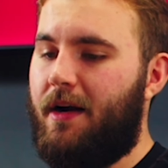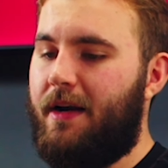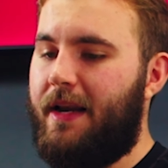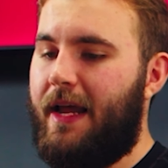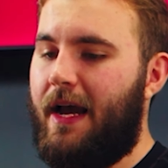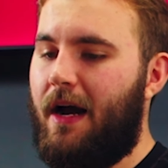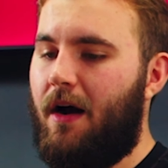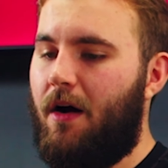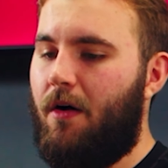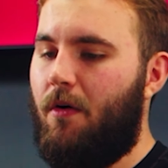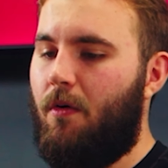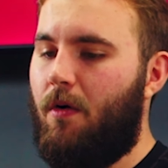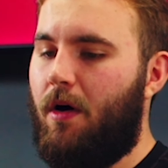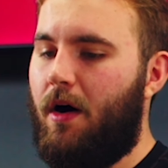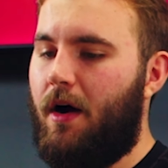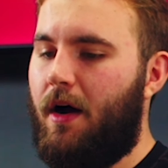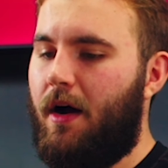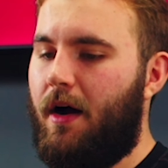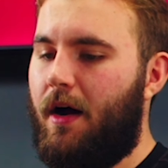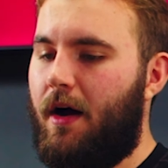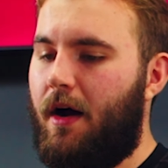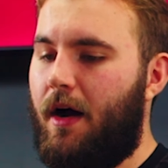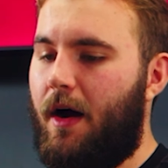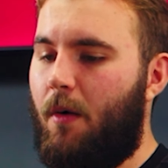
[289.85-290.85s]
Now,
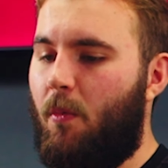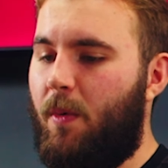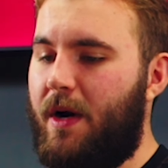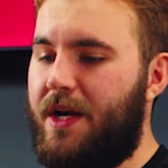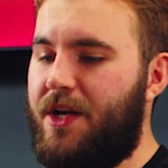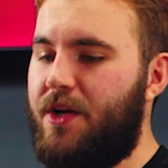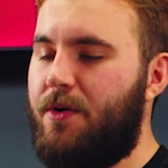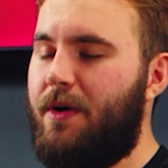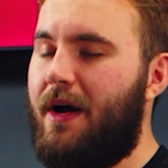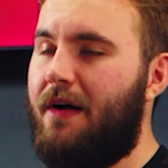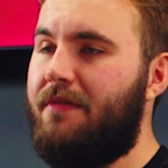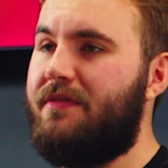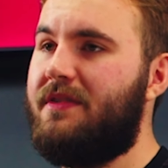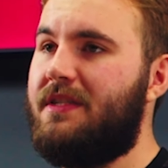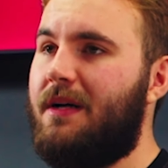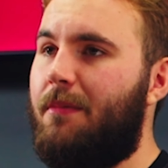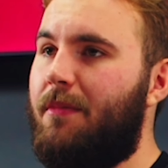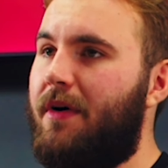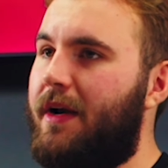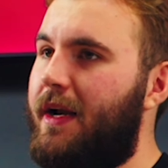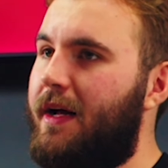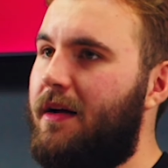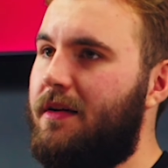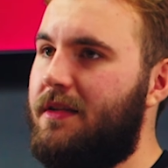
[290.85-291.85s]
we do have
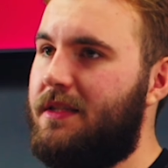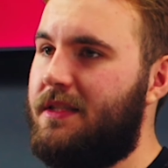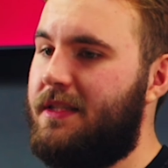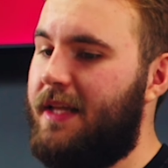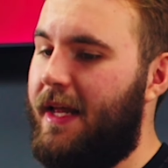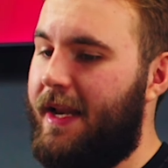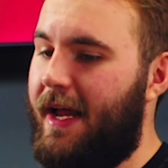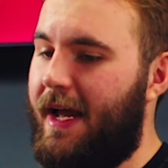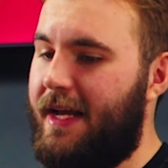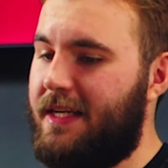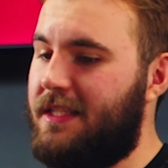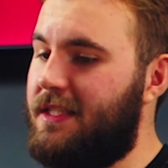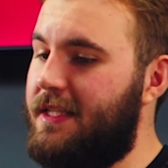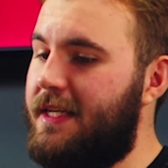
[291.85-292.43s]
someone else that has